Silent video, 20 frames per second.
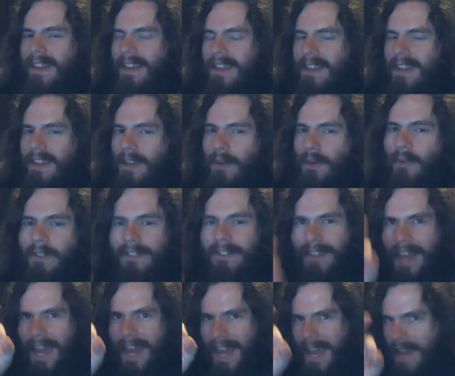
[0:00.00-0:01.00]
You
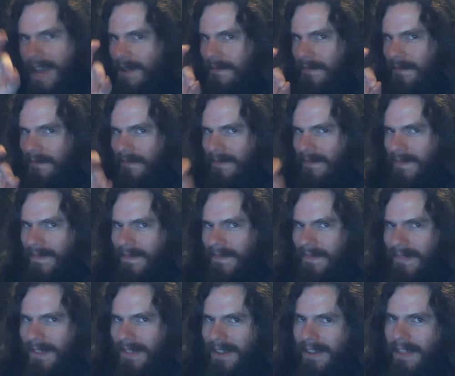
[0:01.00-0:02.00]
say
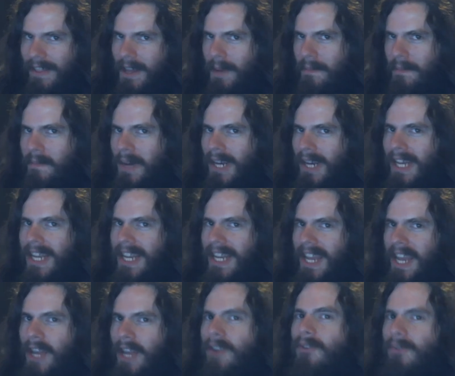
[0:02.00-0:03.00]
that moneyed
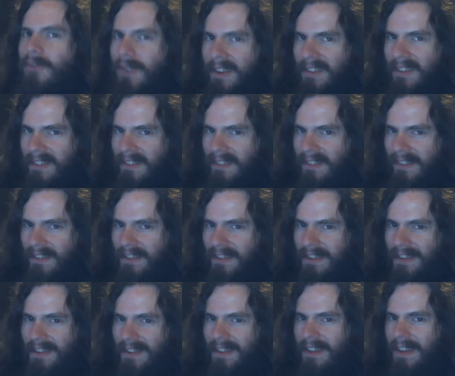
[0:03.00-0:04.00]
interests
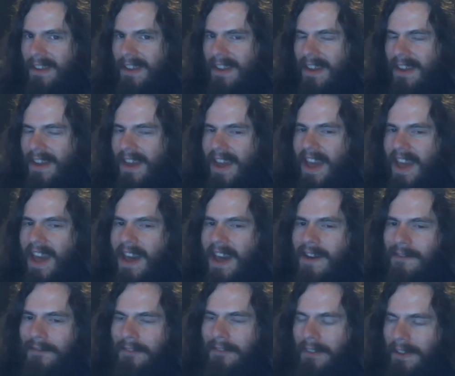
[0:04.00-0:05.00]

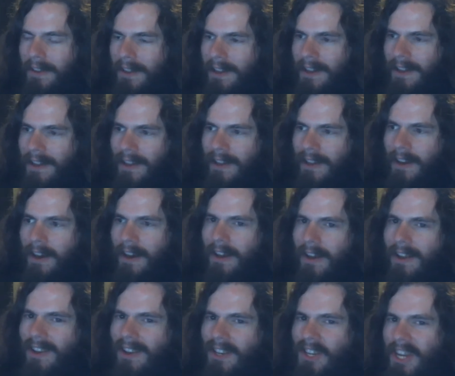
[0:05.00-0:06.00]
have
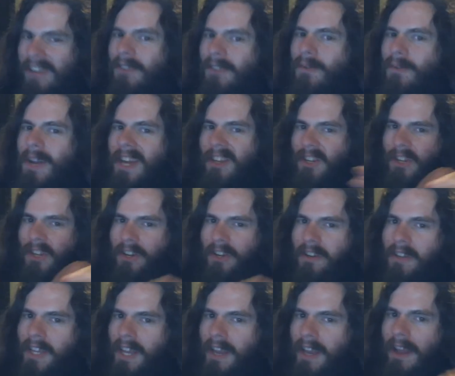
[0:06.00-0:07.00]
uh,
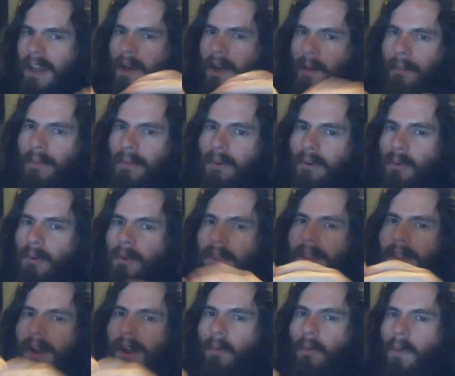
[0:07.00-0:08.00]
generationally pooled
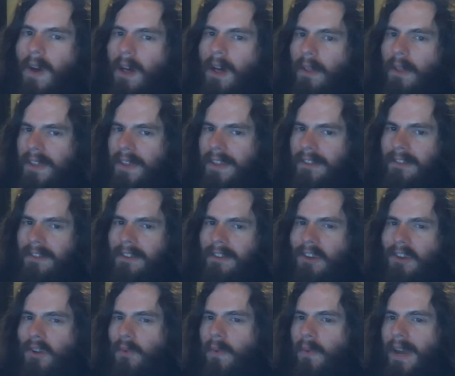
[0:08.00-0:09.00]
their wealth in
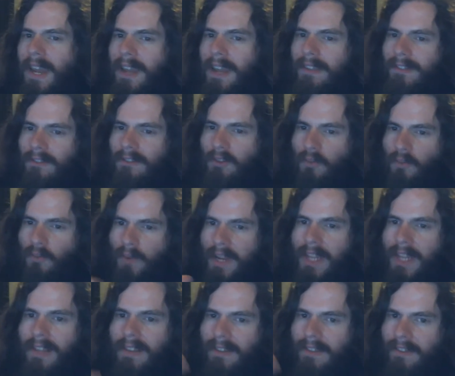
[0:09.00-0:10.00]
such a way as to
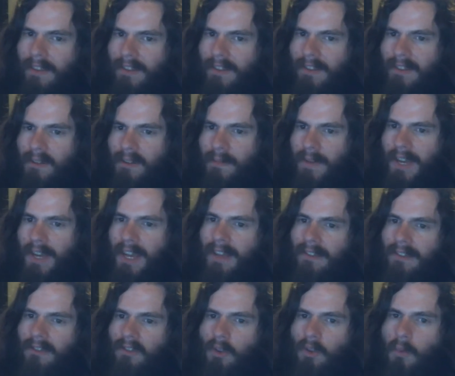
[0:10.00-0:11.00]
rig the system
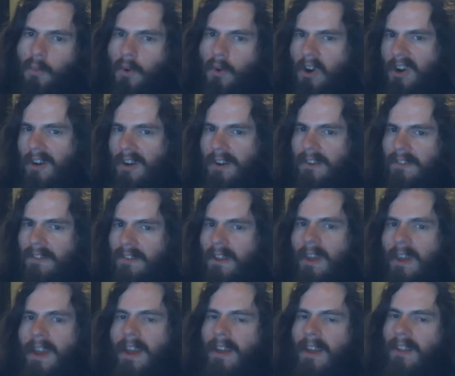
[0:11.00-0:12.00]
against the workers,
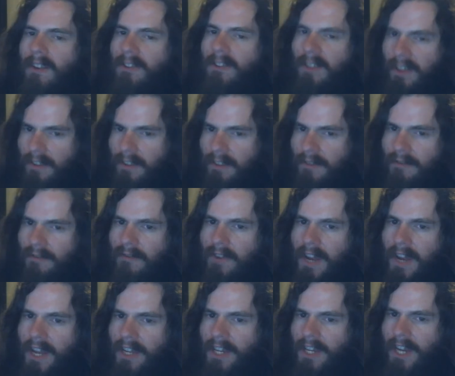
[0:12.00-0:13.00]

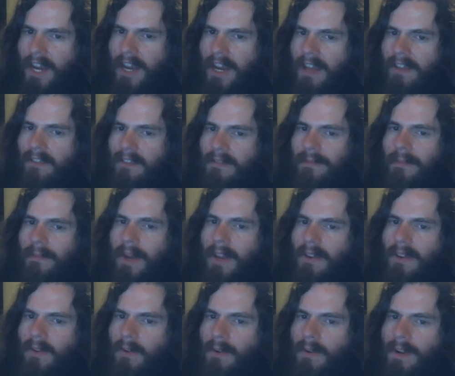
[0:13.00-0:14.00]
disenfranchised
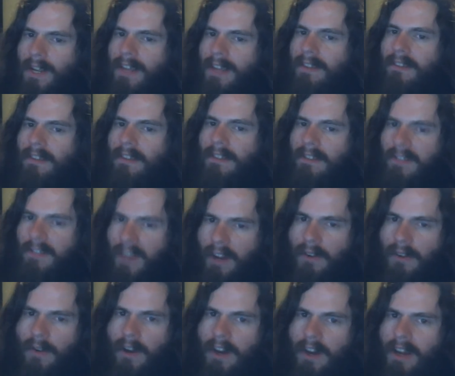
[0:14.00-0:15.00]
minorities,
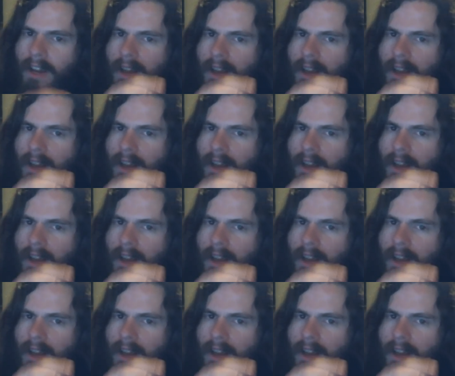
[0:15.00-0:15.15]
etc.,